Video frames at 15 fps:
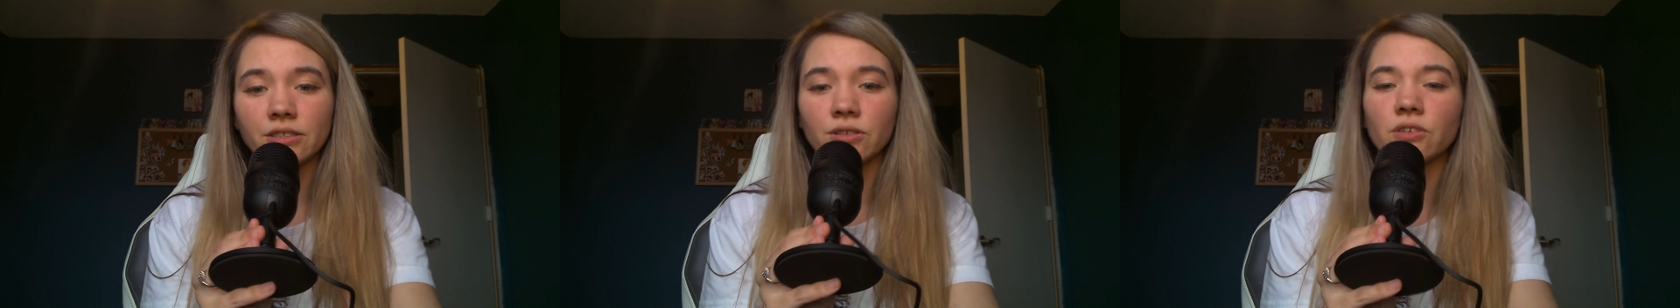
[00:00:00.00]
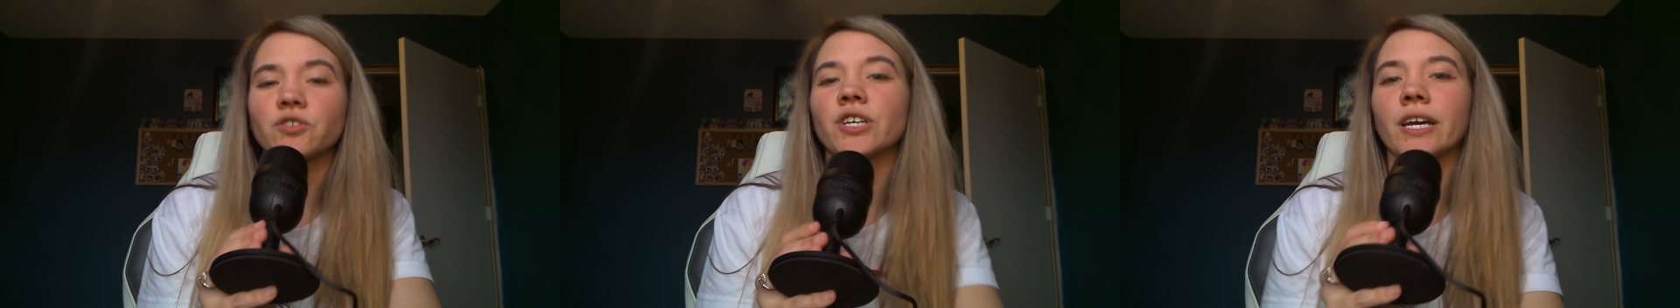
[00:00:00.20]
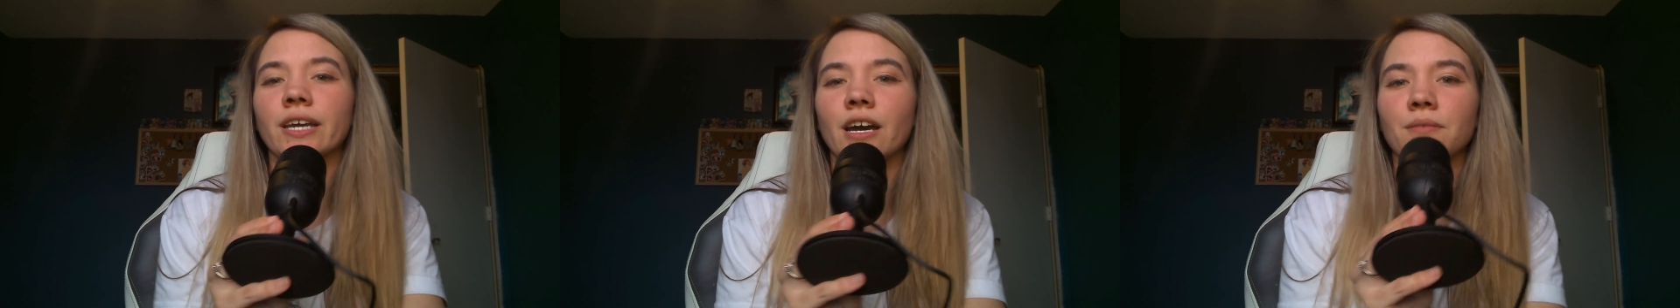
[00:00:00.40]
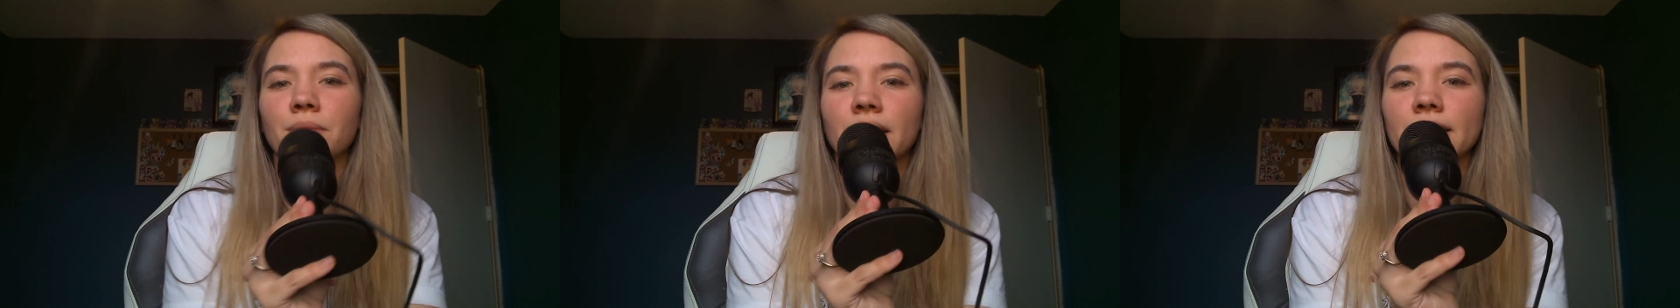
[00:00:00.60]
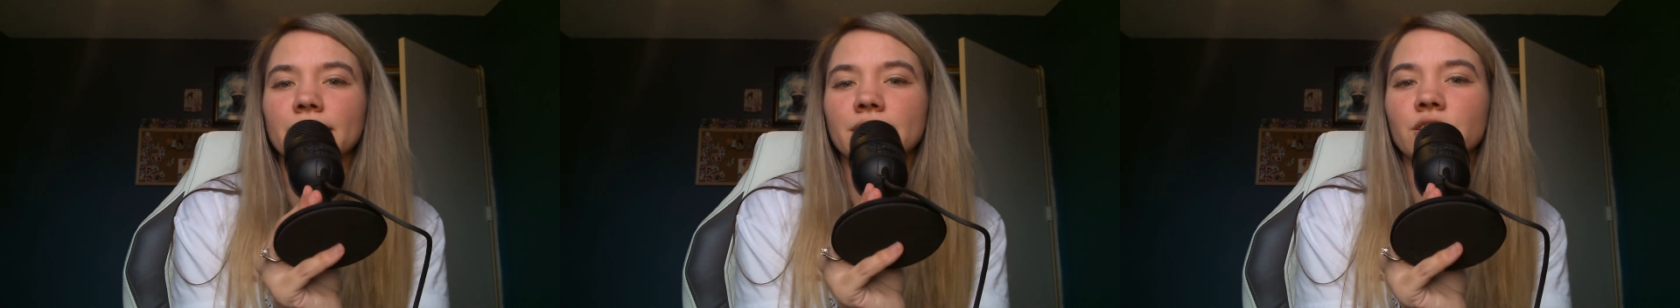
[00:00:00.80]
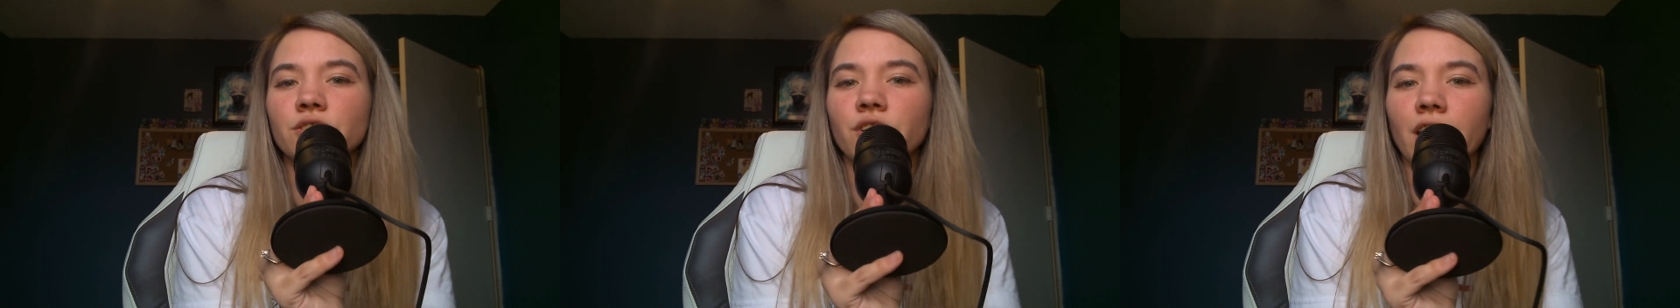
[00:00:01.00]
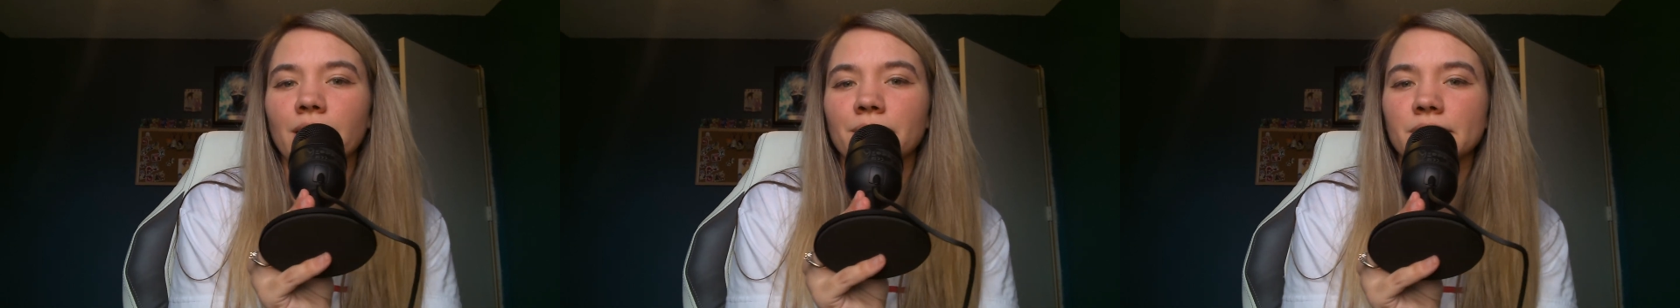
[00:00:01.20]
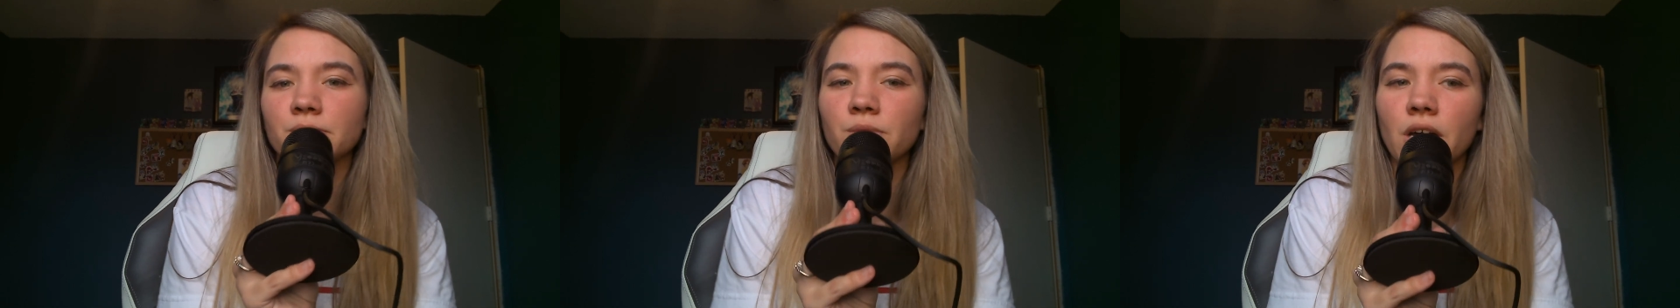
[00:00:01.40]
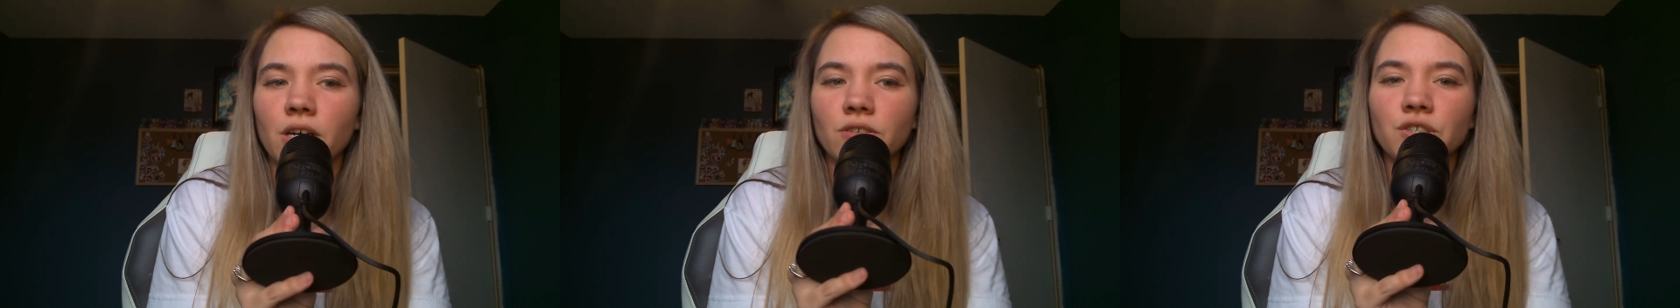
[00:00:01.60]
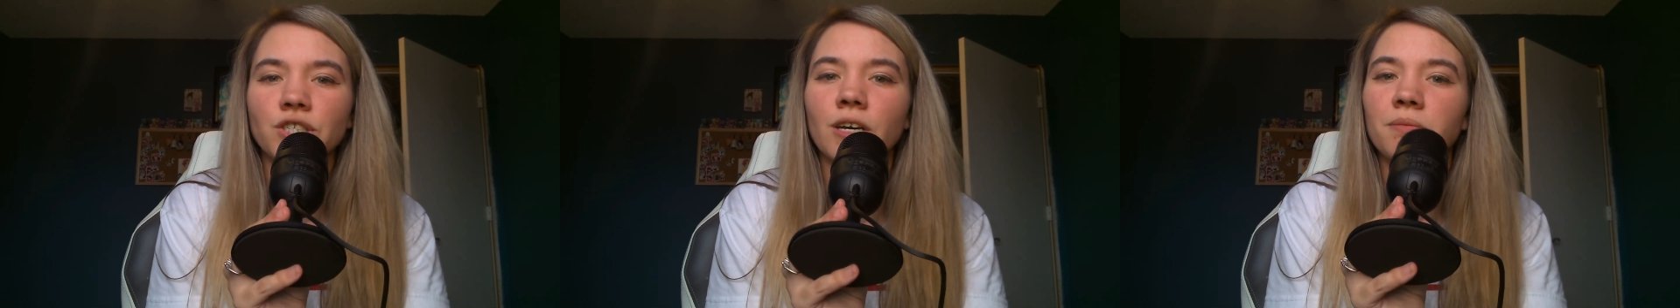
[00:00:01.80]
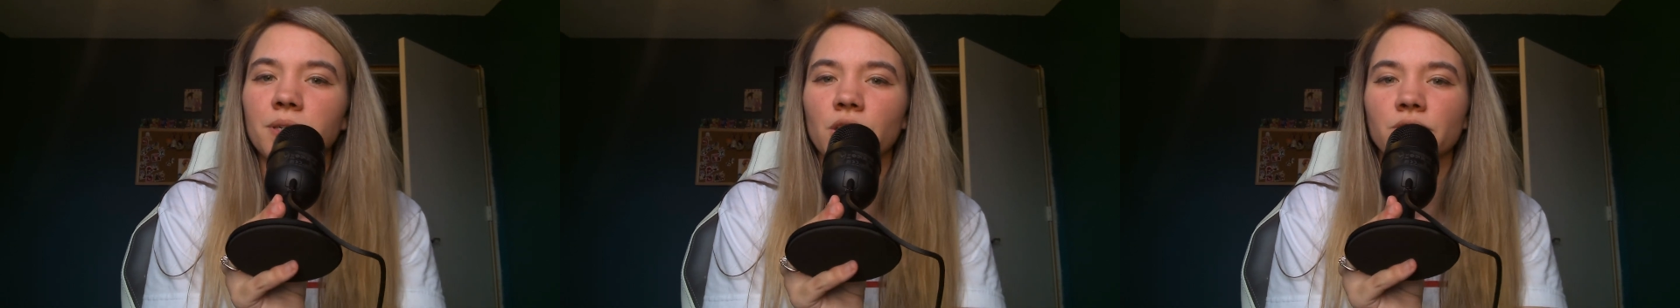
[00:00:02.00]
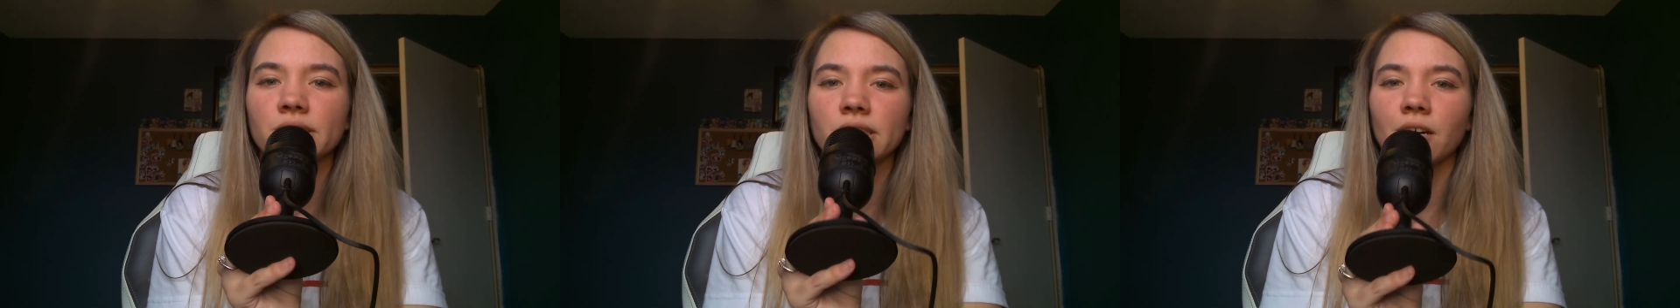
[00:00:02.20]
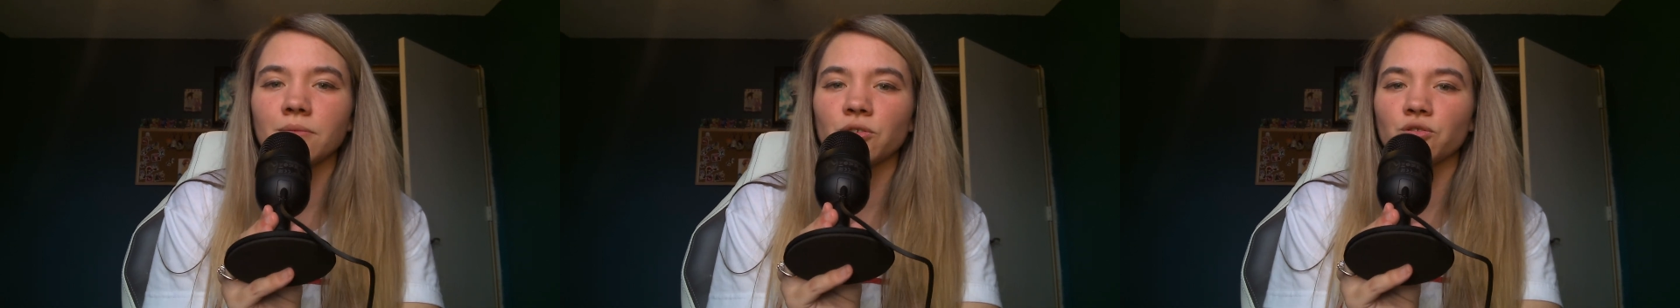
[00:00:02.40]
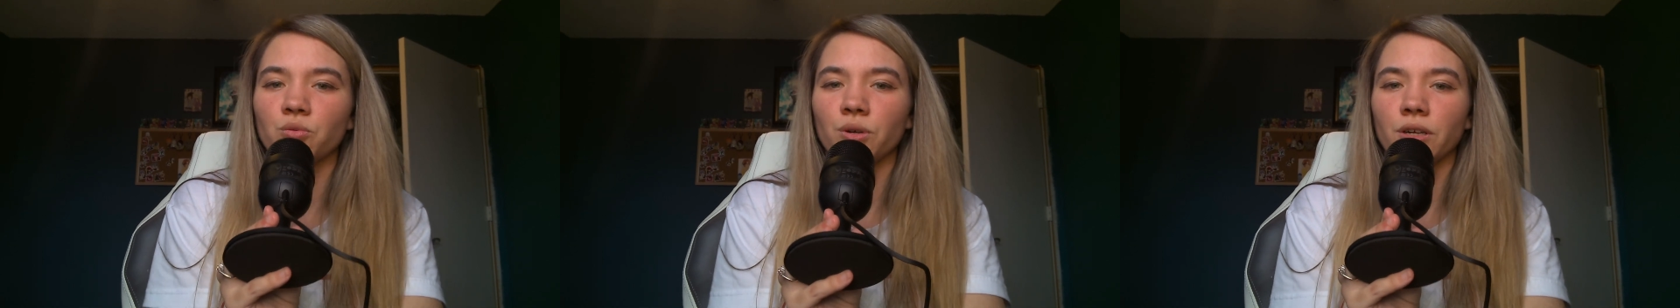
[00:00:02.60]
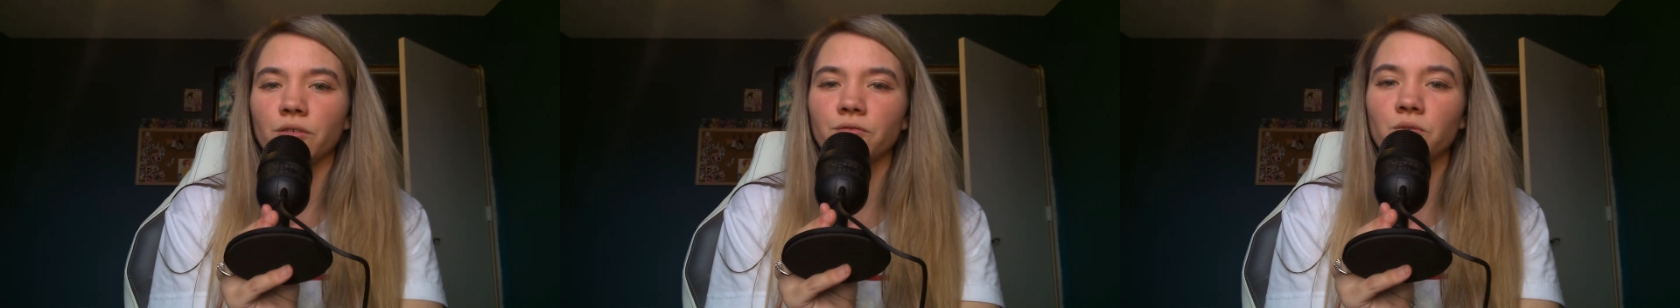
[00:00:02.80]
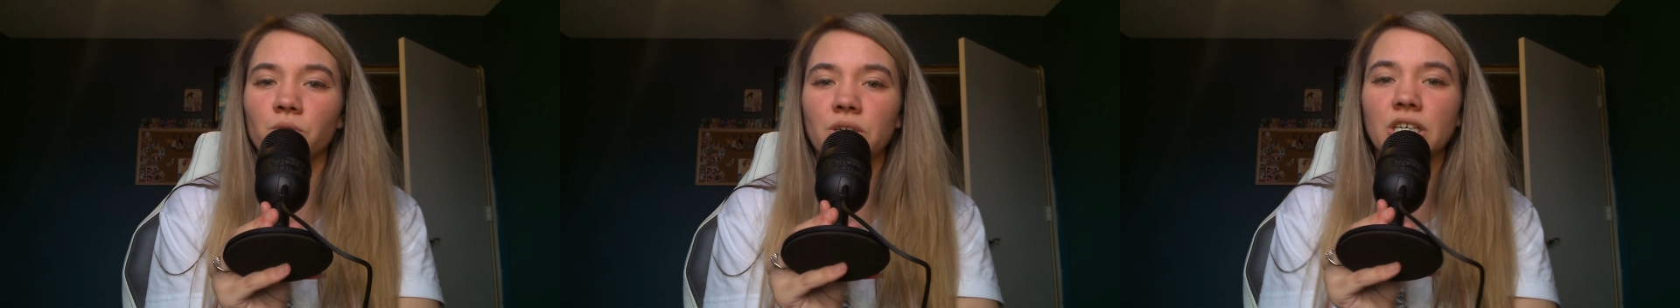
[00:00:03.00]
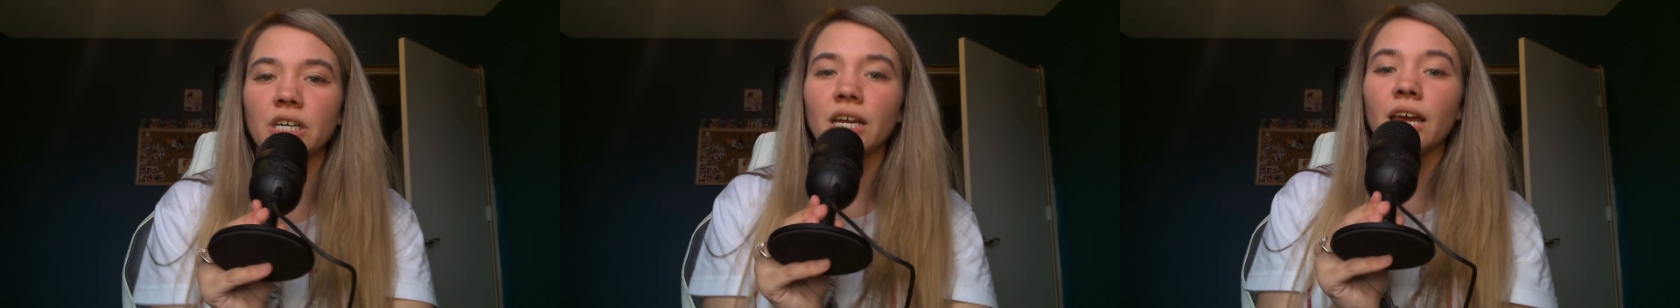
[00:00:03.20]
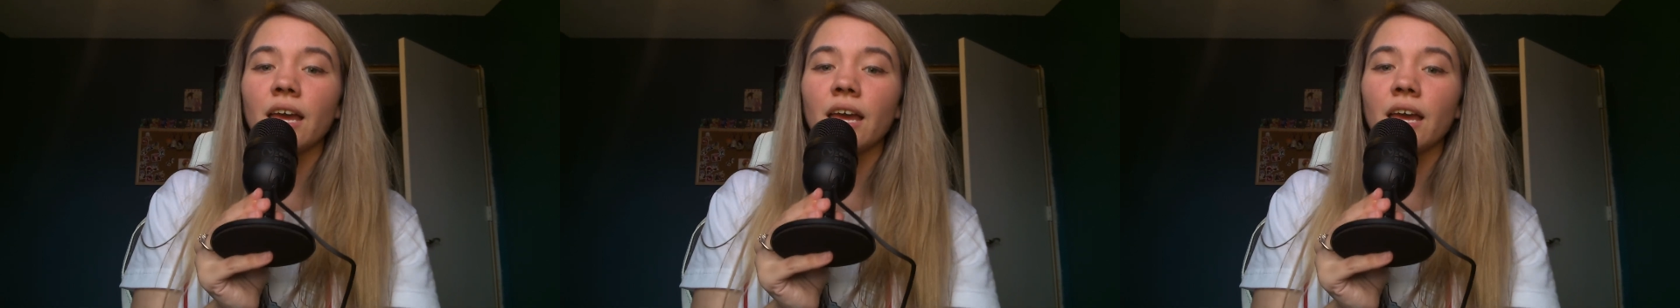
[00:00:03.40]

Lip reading: go check out my Instagram as well, Shelby Osamu 24.